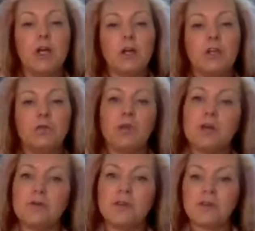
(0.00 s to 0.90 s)
you'll
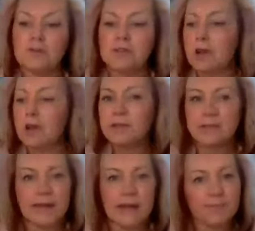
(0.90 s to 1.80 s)
know that you start to
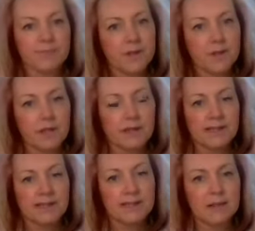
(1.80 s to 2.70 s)
get
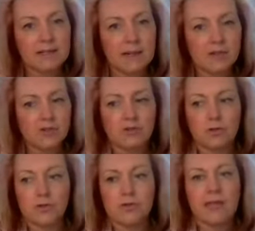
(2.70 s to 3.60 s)
these little
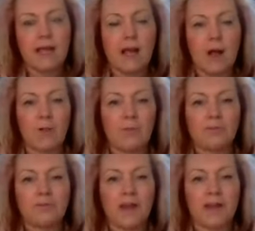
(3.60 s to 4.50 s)
tendrils and
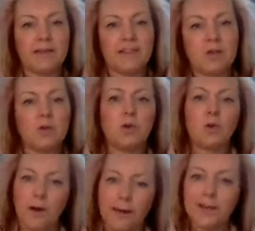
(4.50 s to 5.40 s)
they don't
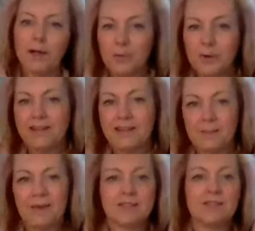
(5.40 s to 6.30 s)
quite go where they're
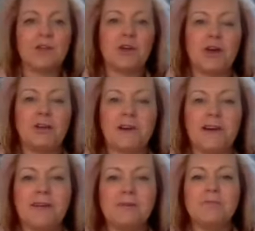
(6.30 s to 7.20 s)
meant to go,
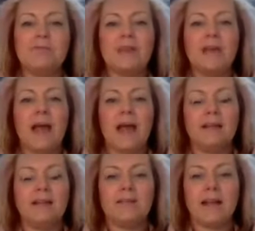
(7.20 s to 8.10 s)
right?
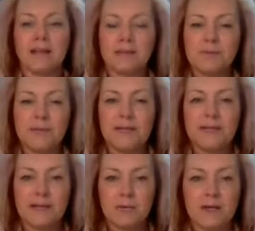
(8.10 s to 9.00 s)
And that can be a
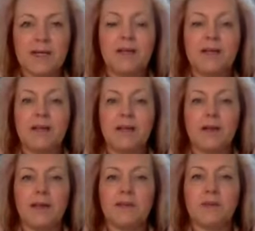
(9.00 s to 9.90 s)
little bit
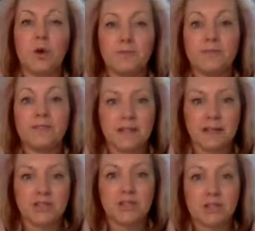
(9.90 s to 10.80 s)
like
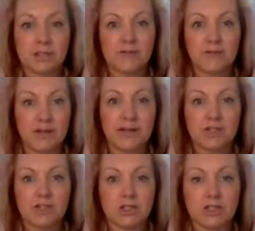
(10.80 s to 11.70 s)
conversations and
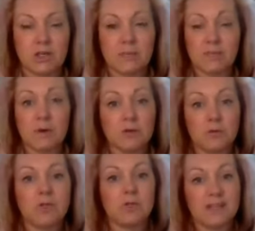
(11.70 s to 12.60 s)
relationships, both
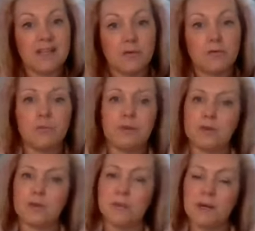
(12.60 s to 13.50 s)
with yourself and with
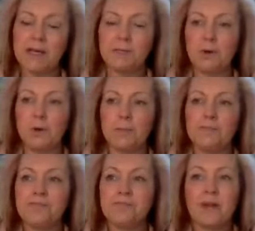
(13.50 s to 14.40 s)
other people.
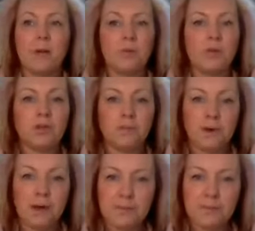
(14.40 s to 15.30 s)
And what you
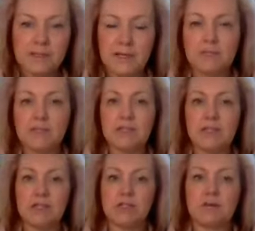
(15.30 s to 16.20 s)
might be tempted
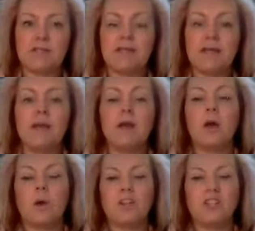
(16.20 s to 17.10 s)
to do is say,
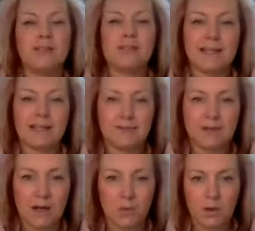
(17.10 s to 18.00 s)
oh, just leave
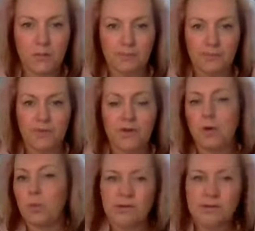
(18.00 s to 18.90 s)
that one. I
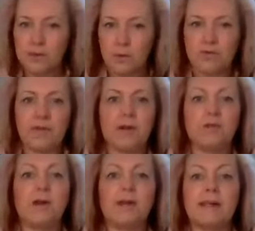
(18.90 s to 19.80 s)
won't deal with that
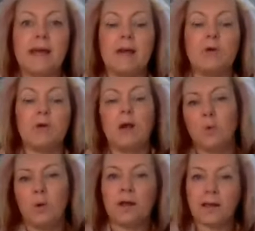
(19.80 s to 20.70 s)
right now. I'll
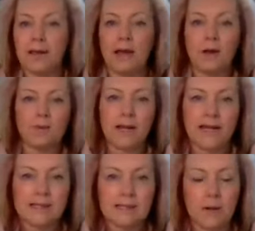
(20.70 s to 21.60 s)
work it out
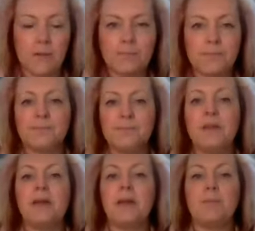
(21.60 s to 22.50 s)
later.
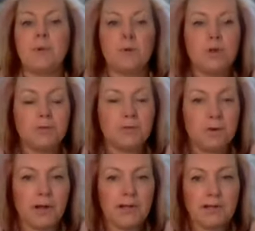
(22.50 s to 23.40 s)
But what you
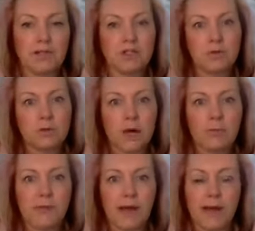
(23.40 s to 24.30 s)
find then is you
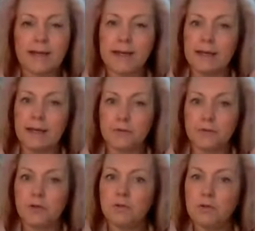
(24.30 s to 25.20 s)
come back and a
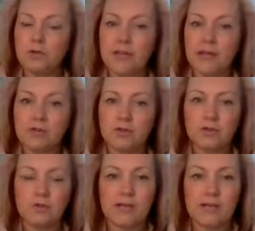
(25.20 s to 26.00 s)
few more tendrils